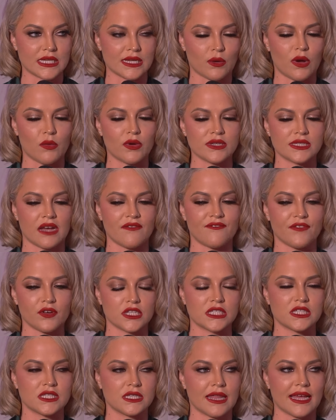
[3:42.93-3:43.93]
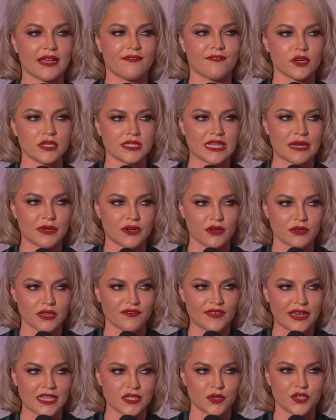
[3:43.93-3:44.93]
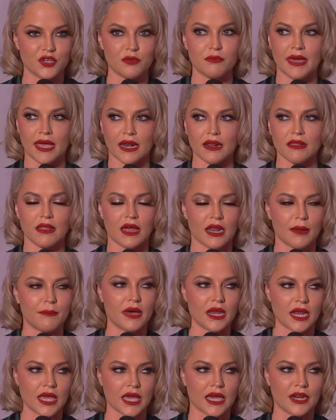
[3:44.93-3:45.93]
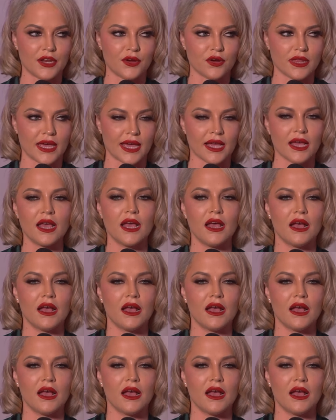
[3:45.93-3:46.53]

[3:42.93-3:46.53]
Like, what was that first like first time on OnlyFans when you made a lot of money and you're like,